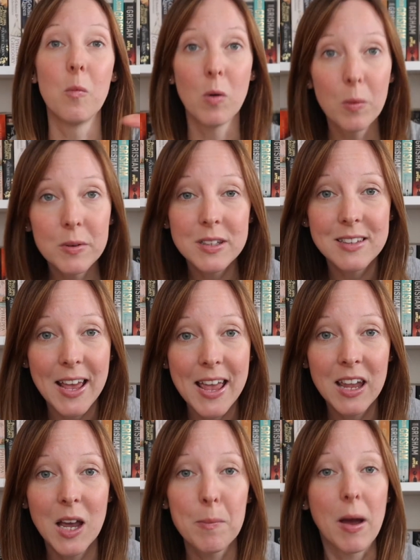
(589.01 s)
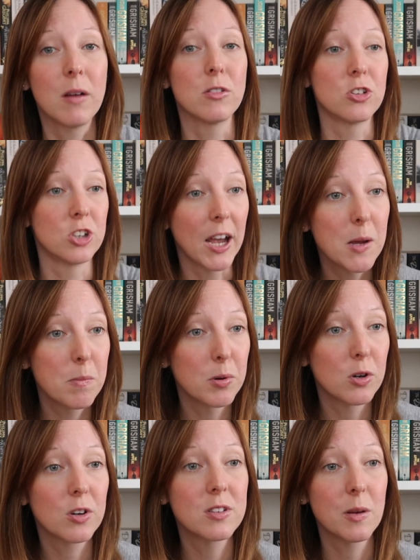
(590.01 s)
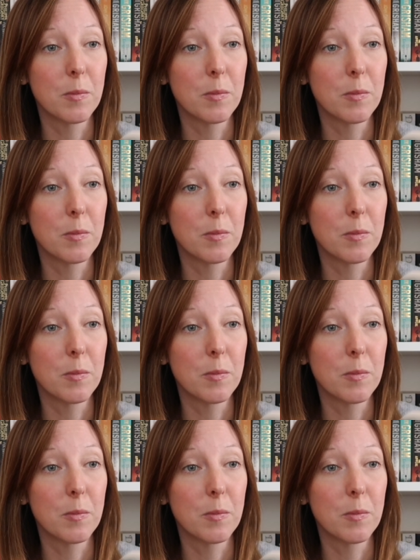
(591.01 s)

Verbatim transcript: And what was I saying about giant books?